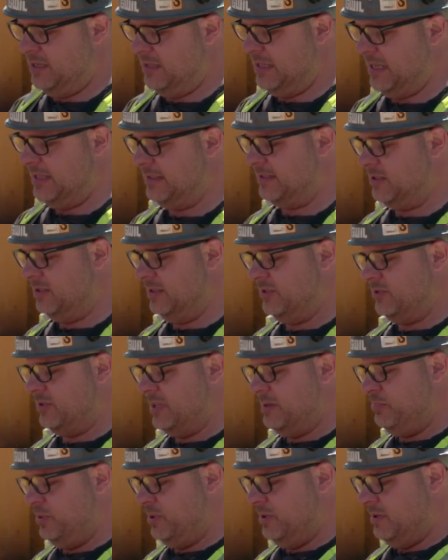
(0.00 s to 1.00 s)
That's called the
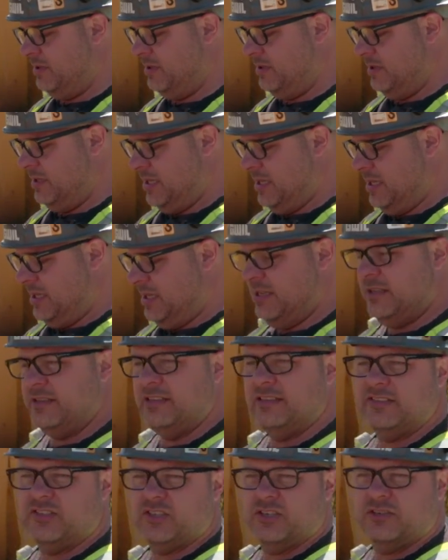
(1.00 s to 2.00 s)
straight pull.
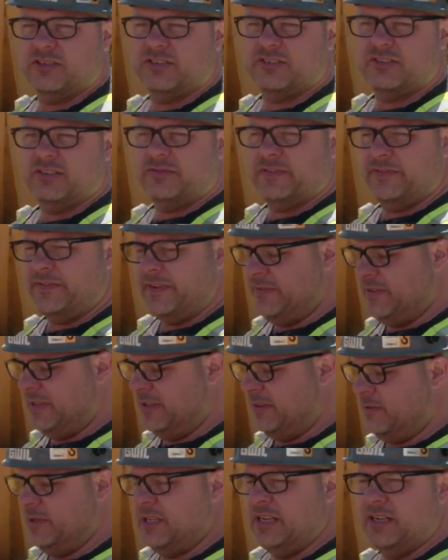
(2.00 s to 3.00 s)
This choker is good for
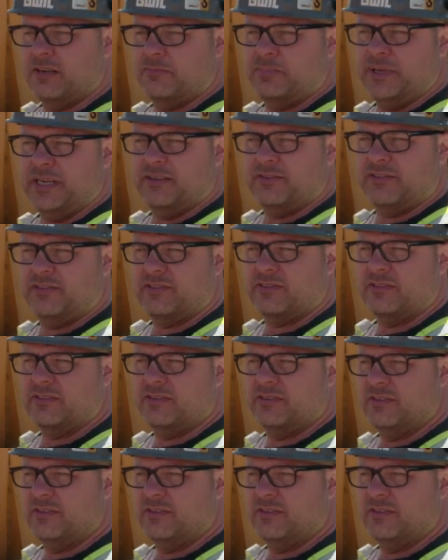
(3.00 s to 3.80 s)
5,300 pounds,